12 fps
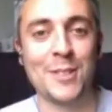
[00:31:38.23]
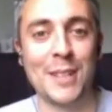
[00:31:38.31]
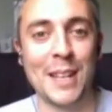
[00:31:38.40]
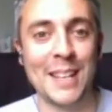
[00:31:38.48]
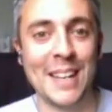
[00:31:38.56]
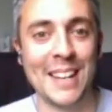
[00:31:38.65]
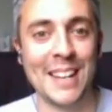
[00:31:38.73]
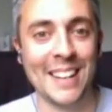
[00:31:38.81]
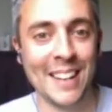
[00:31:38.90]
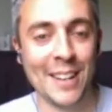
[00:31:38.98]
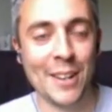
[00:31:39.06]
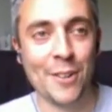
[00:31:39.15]
and then they
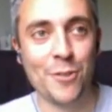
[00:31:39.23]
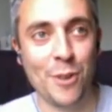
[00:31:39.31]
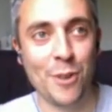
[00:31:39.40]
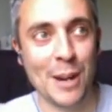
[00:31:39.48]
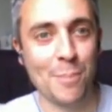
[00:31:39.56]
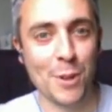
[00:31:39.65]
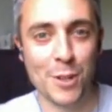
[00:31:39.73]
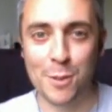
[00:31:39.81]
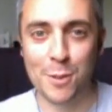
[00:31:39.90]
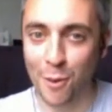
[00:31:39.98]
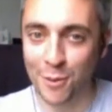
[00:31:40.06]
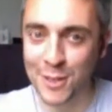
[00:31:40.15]
try and push
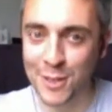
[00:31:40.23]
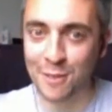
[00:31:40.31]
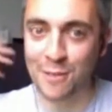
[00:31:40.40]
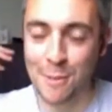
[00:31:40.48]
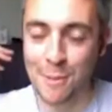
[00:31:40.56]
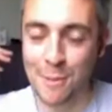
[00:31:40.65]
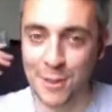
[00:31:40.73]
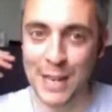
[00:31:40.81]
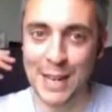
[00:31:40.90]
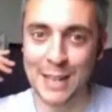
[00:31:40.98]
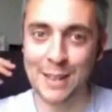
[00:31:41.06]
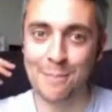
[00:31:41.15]
them off because the females
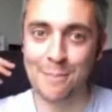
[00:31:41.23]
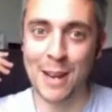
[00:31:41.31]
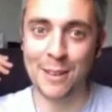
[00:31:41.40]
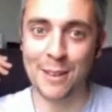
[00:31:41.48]
eat the male